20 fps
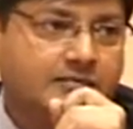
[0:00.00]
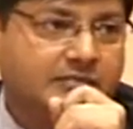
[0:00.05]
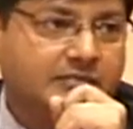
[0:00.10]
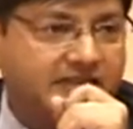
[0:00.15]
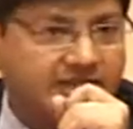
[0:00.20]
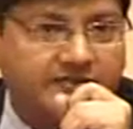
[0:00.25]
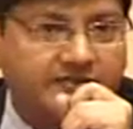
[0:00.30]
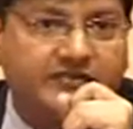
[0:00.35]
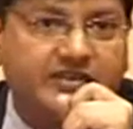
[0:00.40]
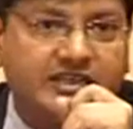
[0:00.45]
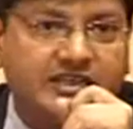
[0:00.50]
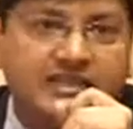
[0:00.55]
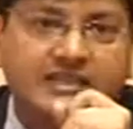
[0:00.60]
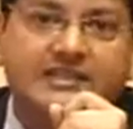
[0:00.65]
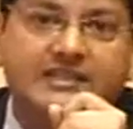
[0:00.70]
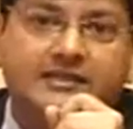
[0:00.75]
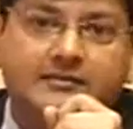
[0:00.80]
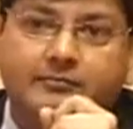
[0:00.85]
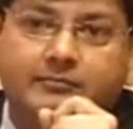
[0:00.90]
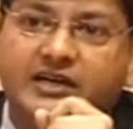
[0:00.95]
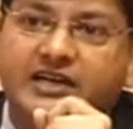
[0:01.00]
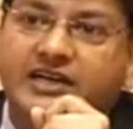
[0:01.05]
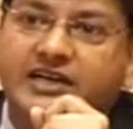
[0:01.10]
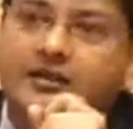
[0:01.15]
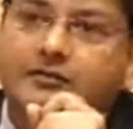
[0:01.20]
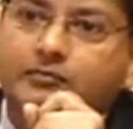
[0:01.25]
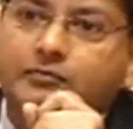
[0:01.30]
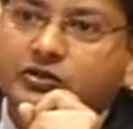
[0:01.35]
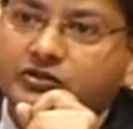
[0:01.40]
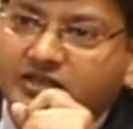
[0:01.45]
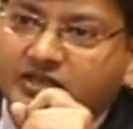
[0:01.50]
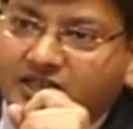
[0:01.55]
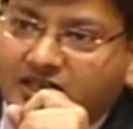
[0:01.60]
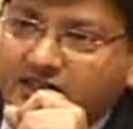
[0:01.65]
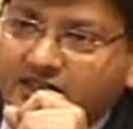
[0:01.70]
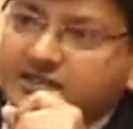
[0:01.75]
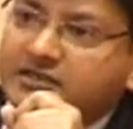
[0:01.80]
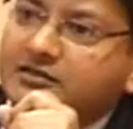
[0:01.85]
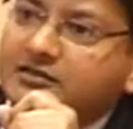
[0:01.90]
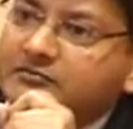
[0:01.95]
But definitely, depending upon the
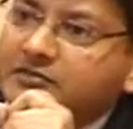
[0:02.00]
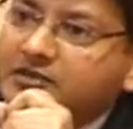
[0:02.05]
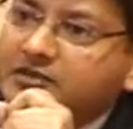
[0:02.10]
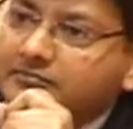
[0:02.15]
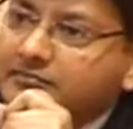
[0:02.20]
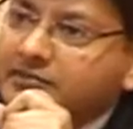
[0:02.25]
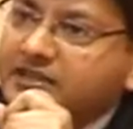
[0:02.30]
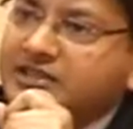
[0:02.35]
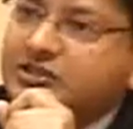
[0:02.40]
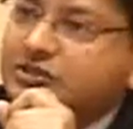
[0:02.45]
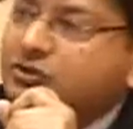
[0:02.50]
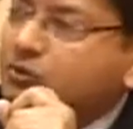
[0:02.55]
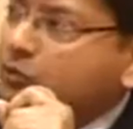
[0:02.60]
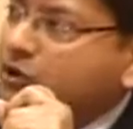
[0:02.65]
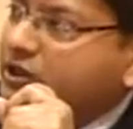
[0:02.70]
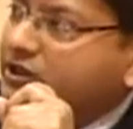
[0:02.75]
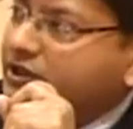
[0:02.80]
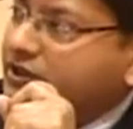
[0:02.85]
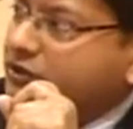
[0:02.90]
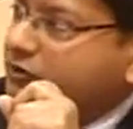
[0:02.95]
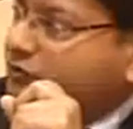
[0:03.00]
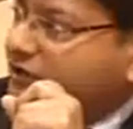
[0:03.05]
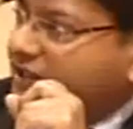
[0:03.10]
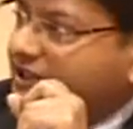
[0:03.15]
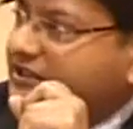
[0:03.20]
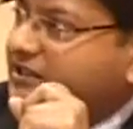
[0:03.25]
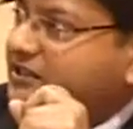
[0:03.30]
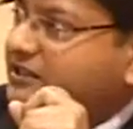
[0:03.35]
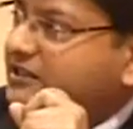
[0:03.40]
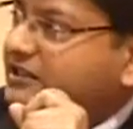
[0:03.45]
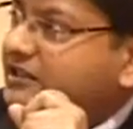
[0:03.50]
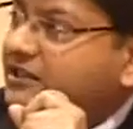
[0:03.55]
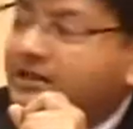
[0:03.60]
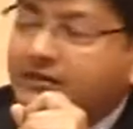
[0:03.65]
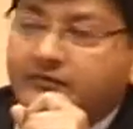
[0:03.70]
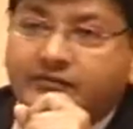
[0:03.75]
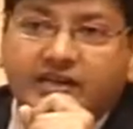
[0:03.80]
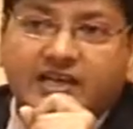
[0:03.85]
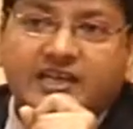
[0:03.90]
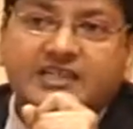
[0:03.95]
customer base you wanted to
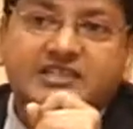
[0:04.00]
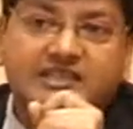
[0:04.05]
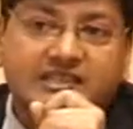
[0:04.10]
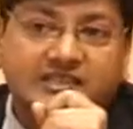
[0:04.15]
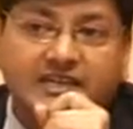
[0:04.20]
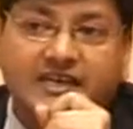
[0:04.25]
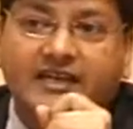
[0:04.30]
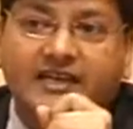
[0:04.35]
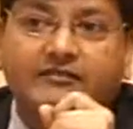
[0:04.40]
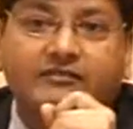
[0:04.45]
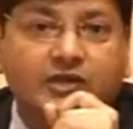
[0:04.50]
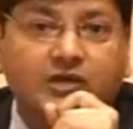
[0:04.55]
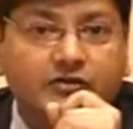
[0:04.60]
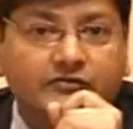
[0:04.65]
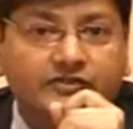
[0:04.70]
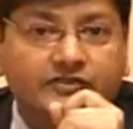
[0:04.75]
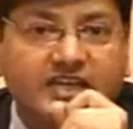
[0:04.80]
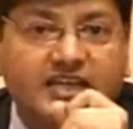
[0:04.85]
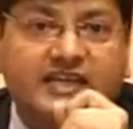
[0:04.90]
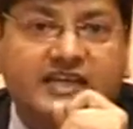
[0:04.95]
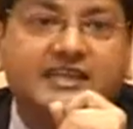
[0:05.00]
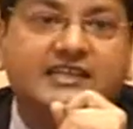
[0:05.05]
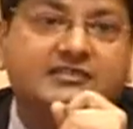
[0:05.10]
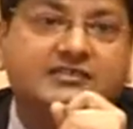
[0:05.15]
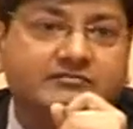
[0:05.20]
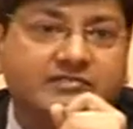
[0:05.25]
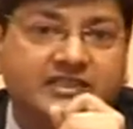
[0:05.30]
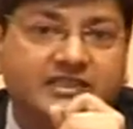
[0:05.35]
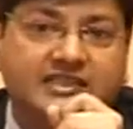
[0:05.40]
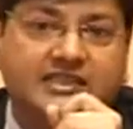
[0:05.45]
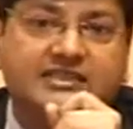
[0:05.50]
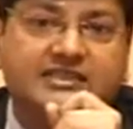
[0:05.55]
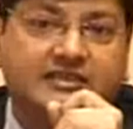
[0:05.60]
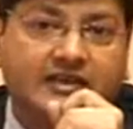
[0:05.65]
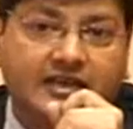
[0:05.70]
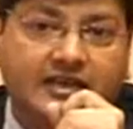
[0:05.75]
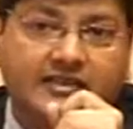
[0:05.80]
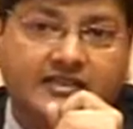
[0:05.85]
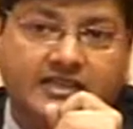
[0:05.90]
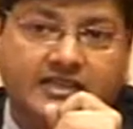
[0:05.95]
cater, the level of the engagement
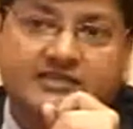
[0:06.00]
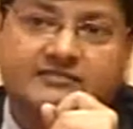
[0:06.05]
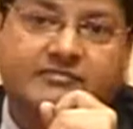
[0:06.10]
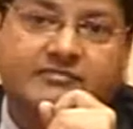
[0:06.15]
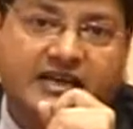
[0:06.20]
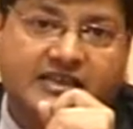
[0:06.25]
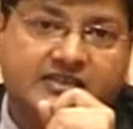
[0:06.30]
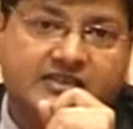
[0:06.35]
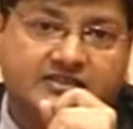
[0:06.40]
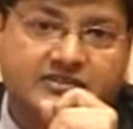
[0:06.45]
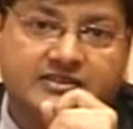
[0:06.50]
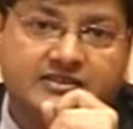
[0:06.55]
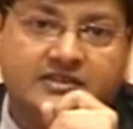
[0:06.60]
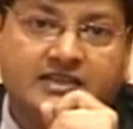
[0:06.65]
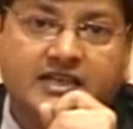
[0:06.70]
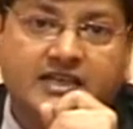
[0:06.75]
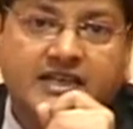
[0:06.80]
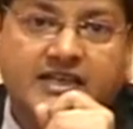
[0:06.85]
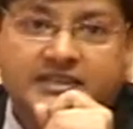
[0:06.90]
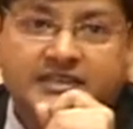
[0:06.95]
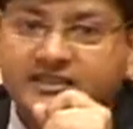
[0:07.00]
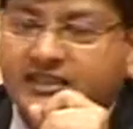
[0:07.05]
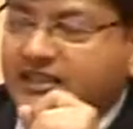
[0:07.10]
does matters.